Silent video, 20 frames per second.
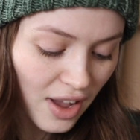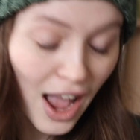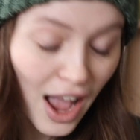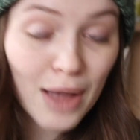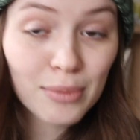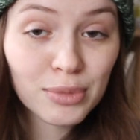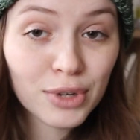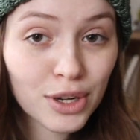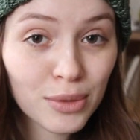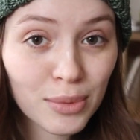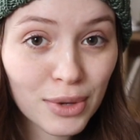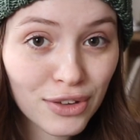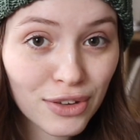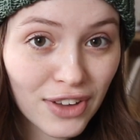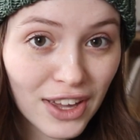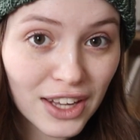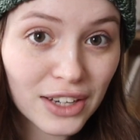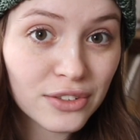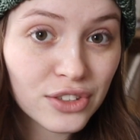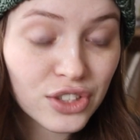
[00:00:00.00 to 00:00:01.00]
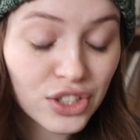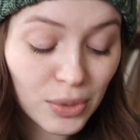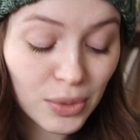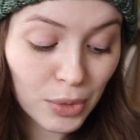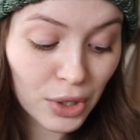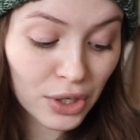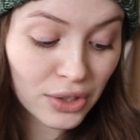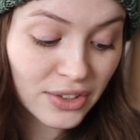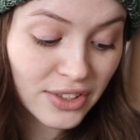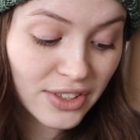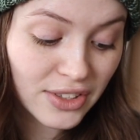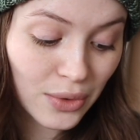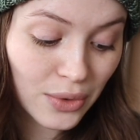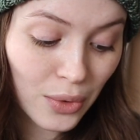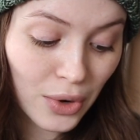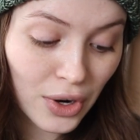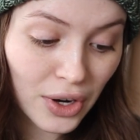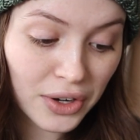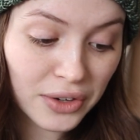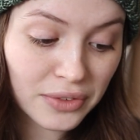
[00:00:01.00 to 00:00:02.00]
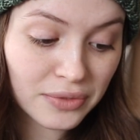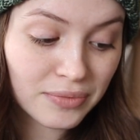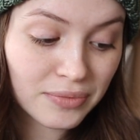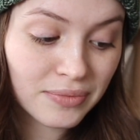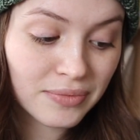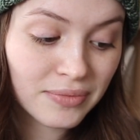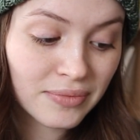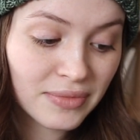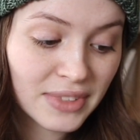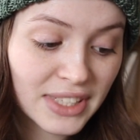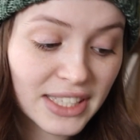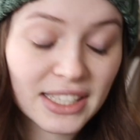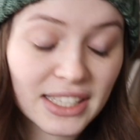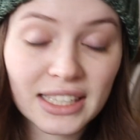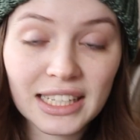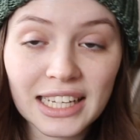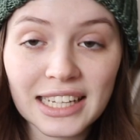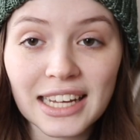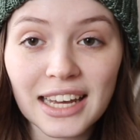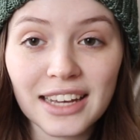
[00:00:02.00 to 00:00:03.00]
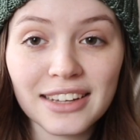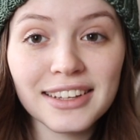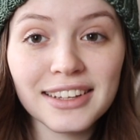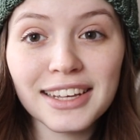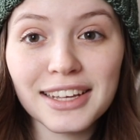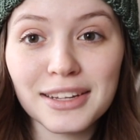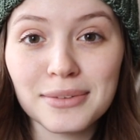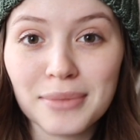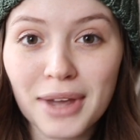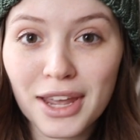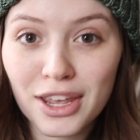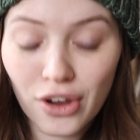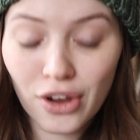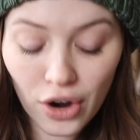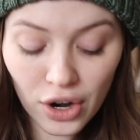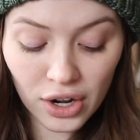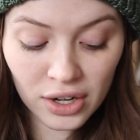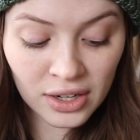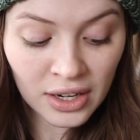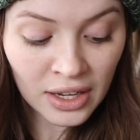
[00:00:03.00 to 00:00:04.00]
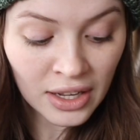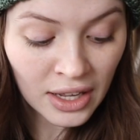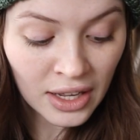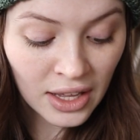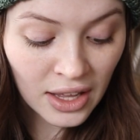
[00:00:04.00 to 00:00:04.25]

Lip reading: I'm not a big fan of shimmers or stellina in my yarn.